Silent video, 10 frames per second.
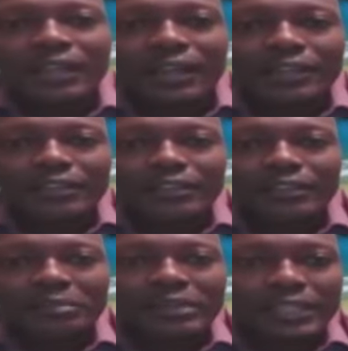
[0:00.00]
And in
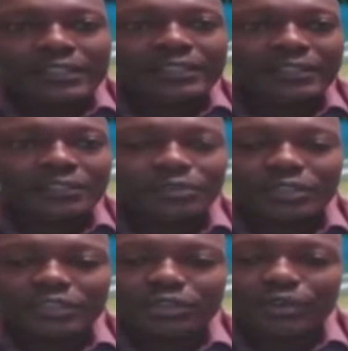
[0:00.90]
some cases, it
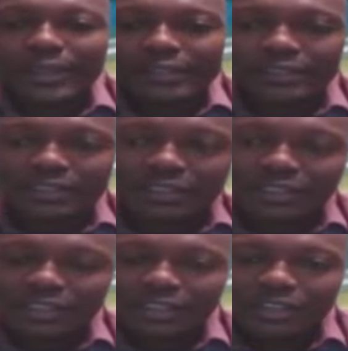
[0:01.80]
was quite
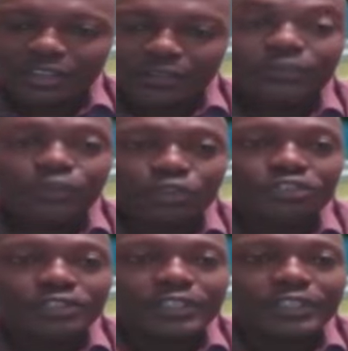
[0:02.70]

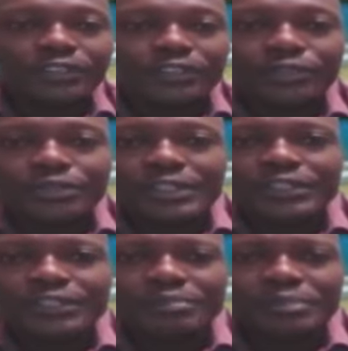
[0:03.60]
unfortunate, not only
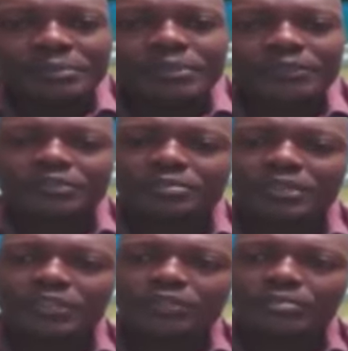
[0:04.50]
to the people of
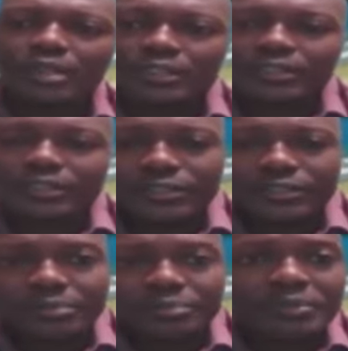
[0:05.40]
Tobago, but to
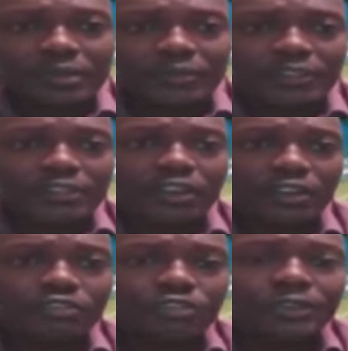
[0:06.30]
the people of this
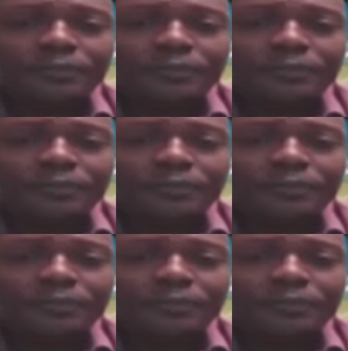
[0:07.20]
country.